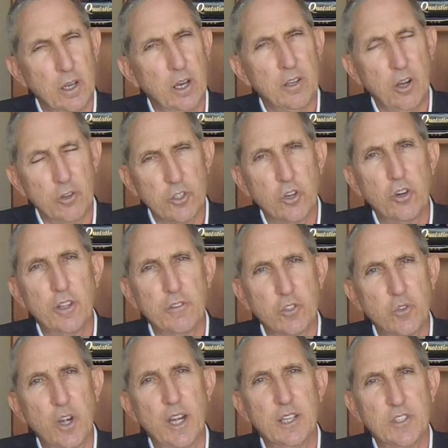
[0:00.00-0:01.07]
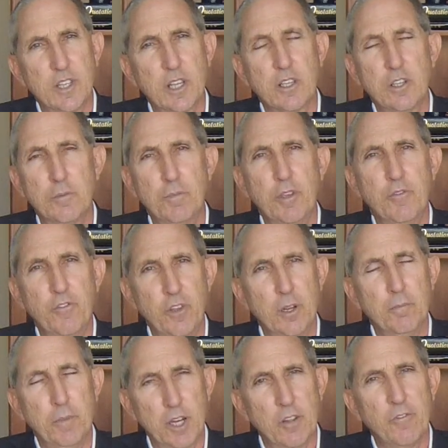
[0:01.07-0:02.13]
alternative strategies that could be
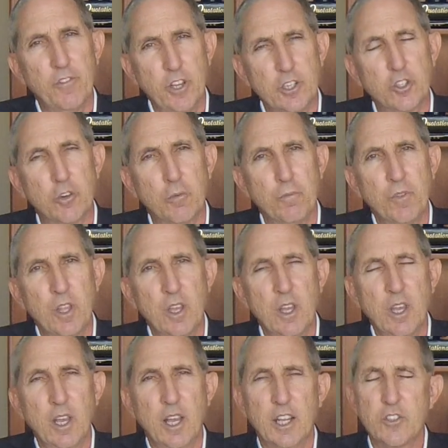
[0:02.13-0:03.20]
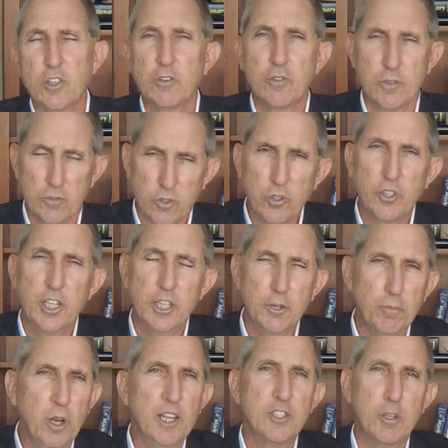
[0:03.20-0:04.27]
beneficial. And so
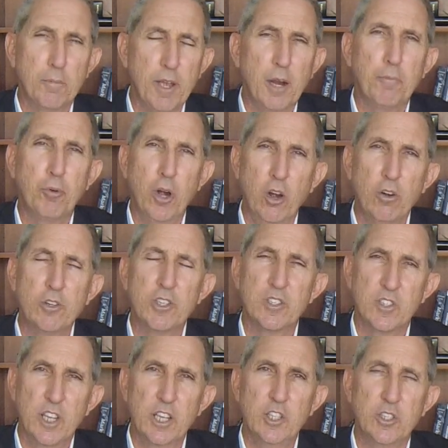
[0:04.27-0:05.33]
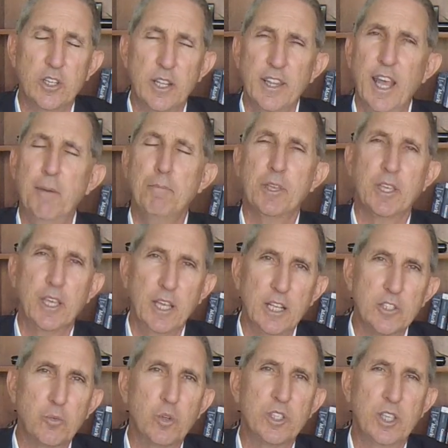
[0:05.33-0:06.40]
strategic planning is about prioritization, and that
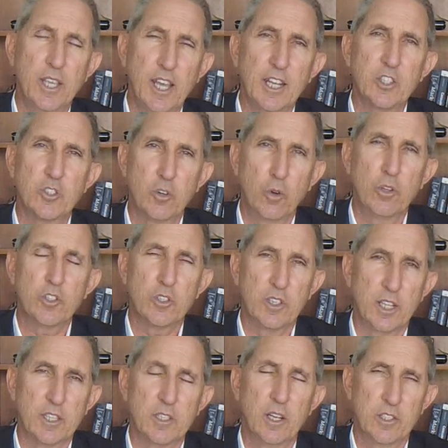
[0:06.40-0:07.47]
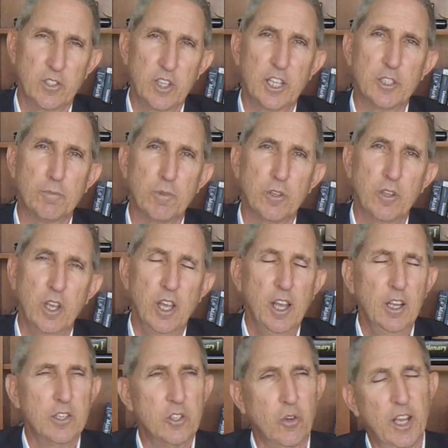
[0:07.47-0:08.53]
begins with the external assessment.
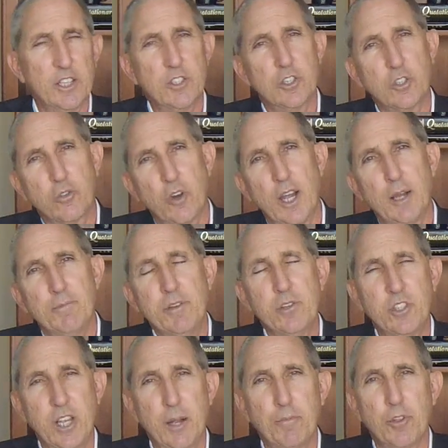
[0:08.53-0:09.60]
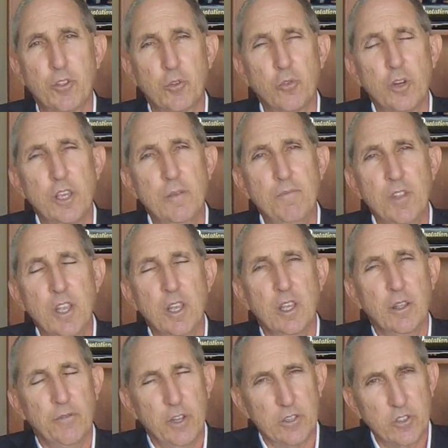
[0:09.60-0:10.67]
So as described in Chapter 3,
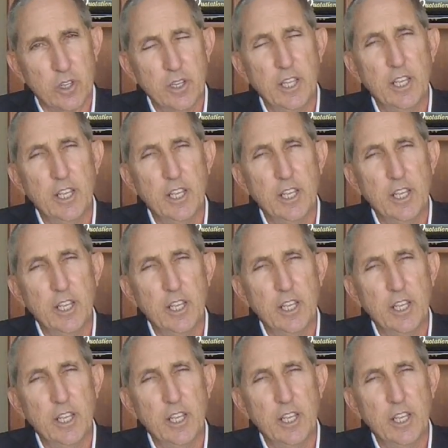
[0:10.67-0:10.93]
there's a